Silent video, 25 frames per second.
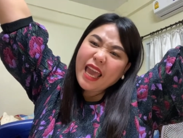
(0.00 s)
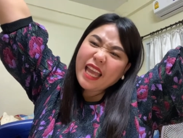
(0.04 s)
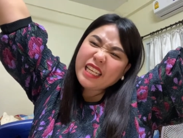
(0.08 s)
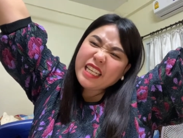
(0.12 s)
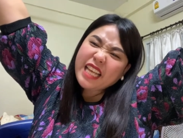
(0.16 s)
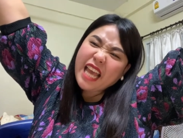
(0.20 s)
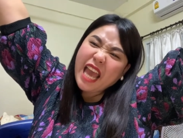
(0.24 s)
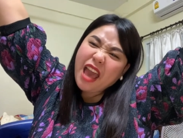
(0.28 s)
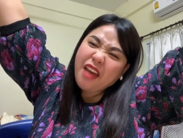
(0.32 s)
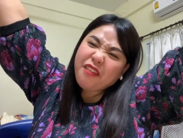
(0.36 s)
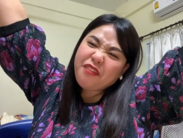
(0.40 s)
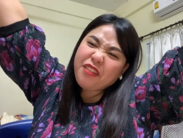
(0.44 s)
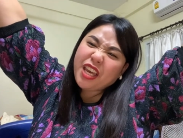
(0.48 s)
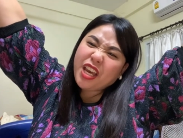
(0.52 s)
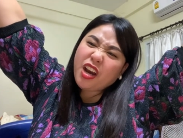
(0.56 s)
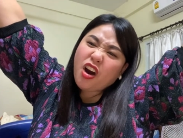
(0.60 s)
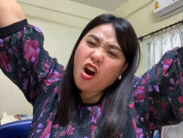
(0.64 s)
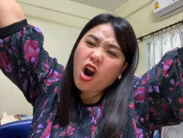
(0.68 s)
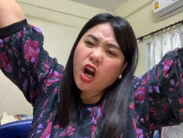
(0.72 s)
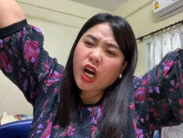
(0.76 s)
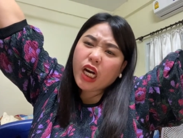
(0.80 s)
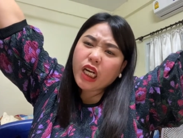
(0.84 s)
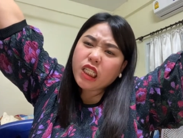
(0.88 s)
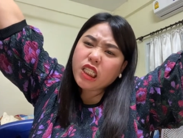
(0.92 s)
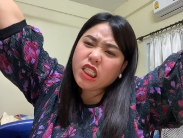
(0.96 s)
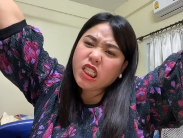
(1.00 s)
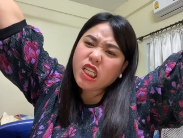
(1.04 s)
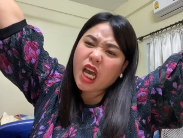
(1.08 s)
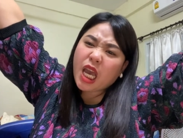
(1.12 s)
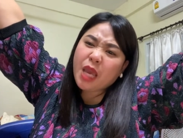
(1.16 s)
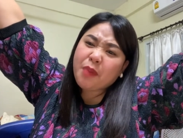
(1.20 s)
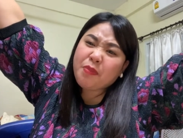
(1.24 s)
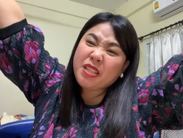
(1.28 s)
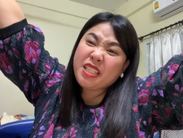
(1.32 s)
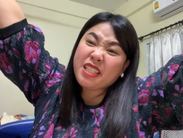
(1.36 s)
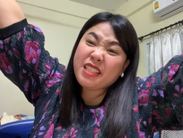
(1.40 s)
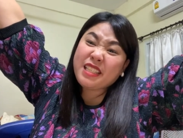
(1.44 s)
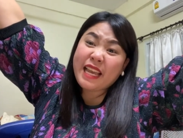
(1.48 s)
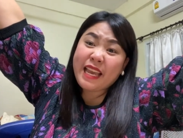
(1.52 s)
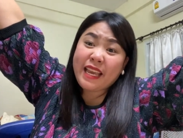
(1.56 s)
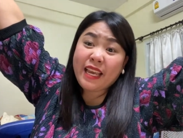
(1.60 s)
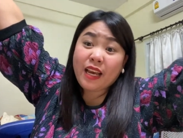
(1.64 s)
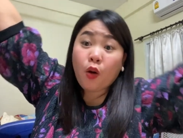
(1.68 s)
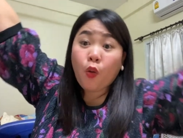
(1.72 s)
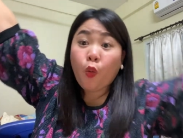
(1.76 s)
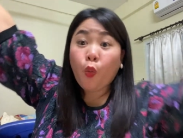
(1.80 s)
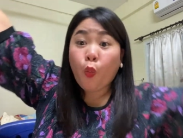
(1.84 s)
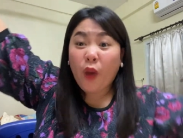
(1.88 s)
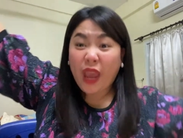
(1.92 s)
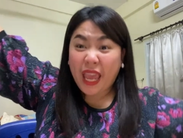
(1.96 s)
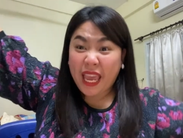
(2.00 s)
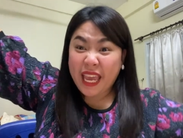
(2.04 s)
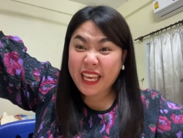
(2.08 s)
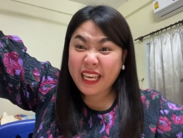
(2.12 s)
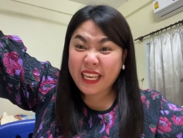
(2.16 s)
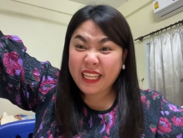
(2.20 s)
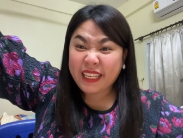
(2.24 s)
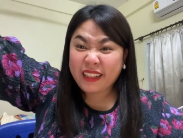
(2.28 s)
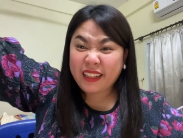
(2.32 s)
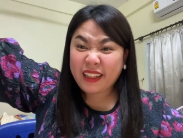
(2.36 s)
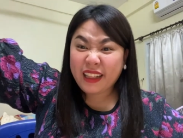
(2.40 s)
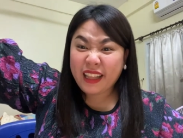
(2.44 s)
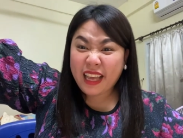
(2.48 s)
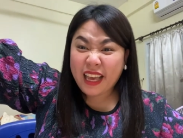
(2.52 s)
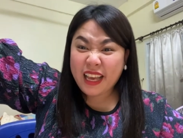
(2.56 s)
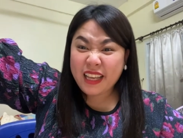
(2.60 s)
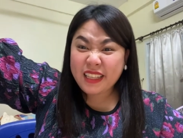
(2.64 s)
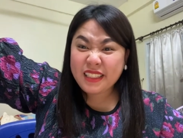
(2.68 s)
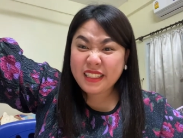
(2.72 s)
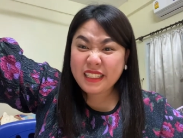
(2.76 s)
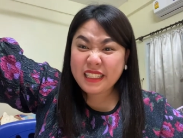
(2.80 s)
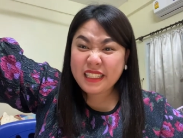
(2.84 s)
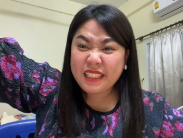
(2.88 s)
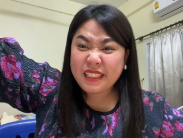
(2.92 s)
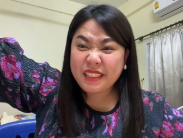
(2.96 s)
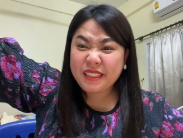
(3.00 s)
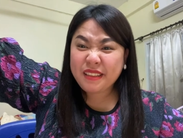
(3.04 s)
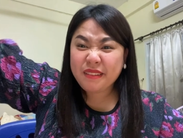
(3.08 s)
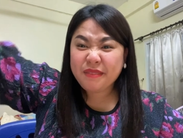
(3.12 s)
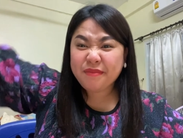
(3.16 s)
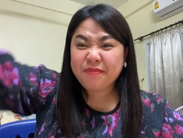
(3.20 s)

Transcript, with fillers: and having hard time staying awake in class?